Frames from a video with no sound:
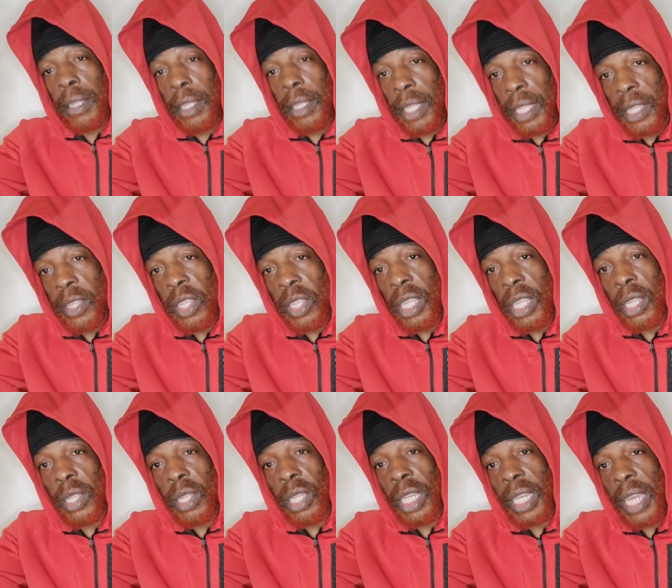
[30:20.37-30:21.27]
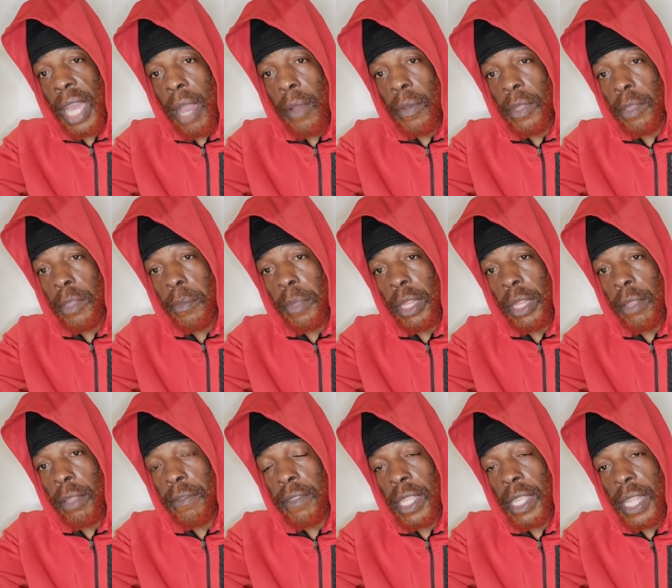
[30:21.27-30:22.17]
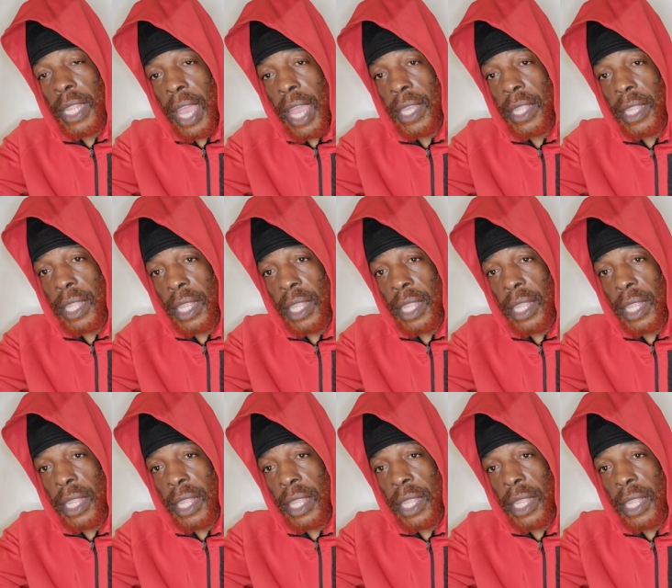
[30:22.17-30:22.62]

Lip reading: He steals a cow in the middle of the night